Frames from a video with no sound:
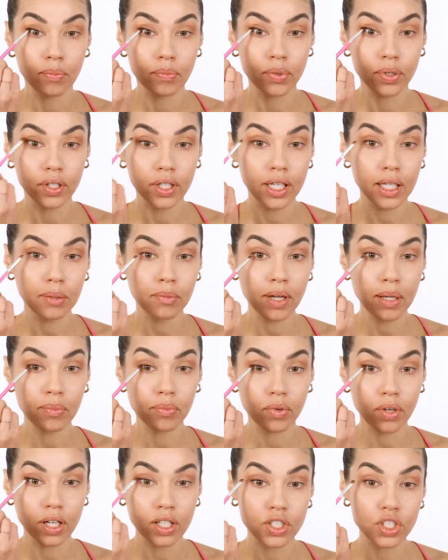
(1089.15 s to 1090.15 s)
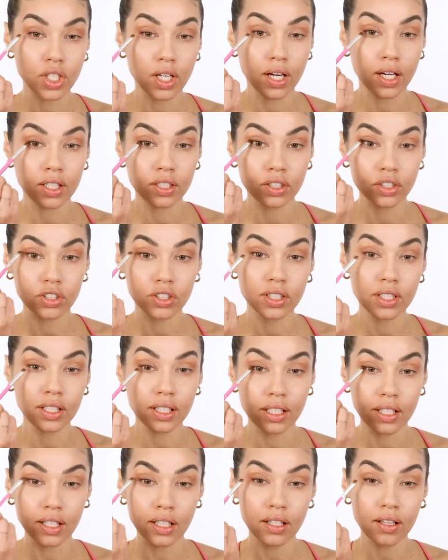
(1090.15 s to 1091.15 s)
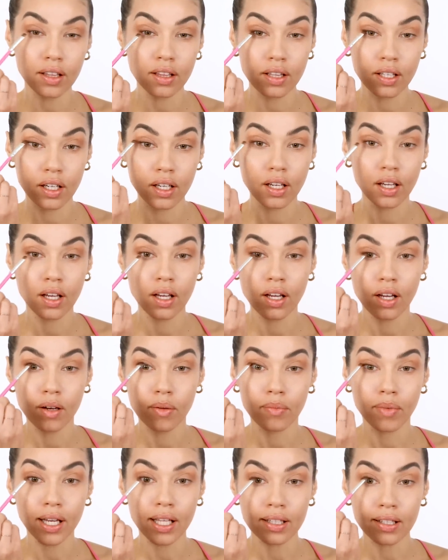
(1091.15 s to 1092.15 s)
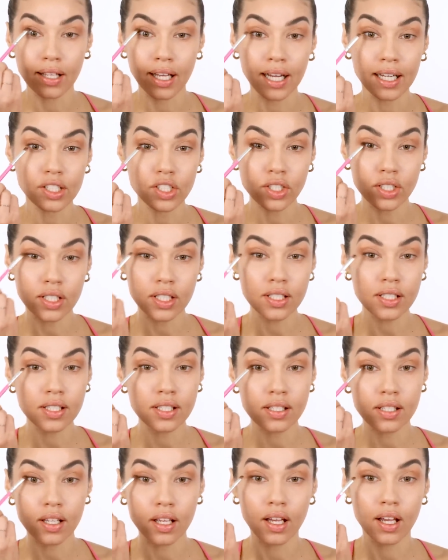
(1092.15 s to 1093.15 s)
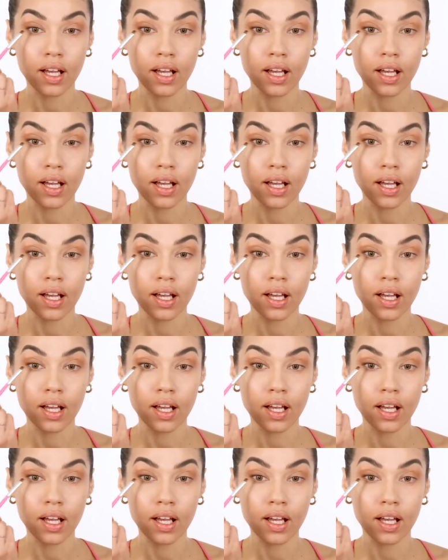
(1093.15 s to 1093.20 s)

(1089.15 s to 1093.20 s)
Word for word: putting my brush underneath my lashes